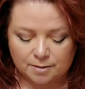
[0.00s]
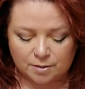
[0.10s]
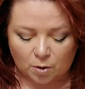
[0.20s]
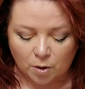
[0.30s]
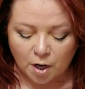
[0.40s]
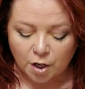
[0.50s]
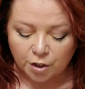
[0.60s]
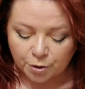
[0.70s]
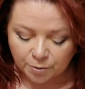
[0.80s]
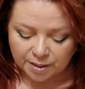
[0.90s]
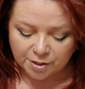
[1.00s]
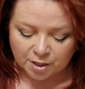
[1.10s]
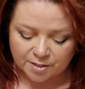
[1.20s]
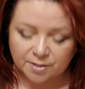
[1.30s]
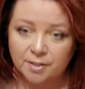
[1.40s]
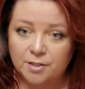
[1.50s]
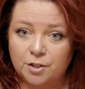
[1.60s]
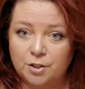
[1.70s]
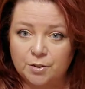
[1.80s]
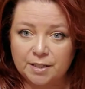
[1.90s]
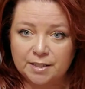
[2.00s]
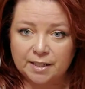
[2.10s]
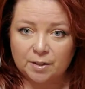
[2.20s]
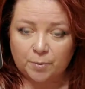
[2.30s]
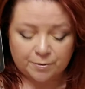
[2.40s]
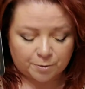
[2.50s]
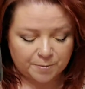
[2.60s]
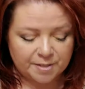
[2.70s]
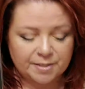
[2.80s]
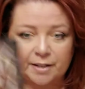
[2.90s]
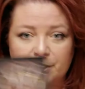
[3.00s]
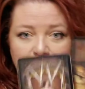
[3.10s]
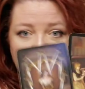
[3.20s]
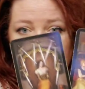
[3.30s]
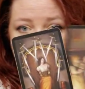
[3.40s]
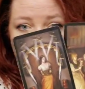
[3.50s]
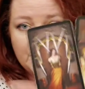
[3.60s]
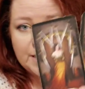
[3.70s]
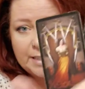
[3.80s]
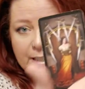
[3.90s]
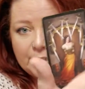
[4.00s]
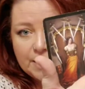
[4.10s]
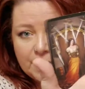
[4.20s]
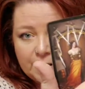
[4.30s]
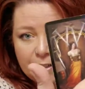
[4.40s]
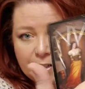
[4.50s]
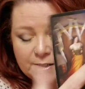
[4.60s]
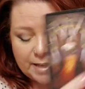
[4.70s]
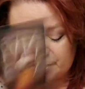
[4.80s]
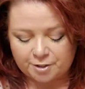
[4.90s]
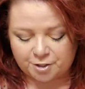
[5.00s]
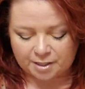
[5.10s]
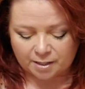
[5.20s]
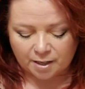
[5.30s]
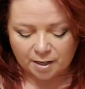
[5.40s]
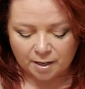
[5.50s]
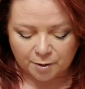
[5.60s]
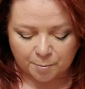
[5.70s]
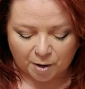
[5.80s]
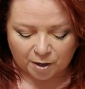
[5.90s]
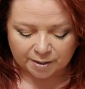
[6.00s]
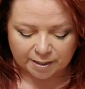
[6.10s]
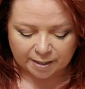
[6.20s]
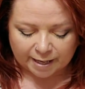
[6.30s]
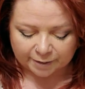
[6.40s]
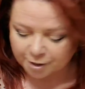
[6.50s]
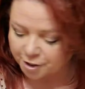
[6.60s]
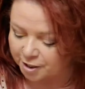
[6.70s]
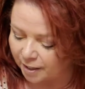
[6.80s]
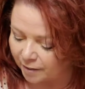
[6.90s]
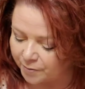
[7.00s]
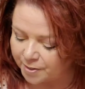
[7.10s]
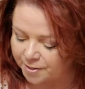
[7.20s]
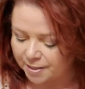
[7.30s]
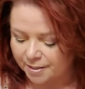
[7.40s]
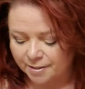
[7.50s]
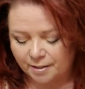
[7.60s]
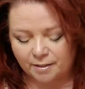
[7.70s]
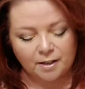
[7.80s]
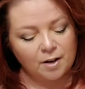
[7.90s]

So you need justice, you need to get away from this energy, and you need to get into this energy, the partying energy of the season.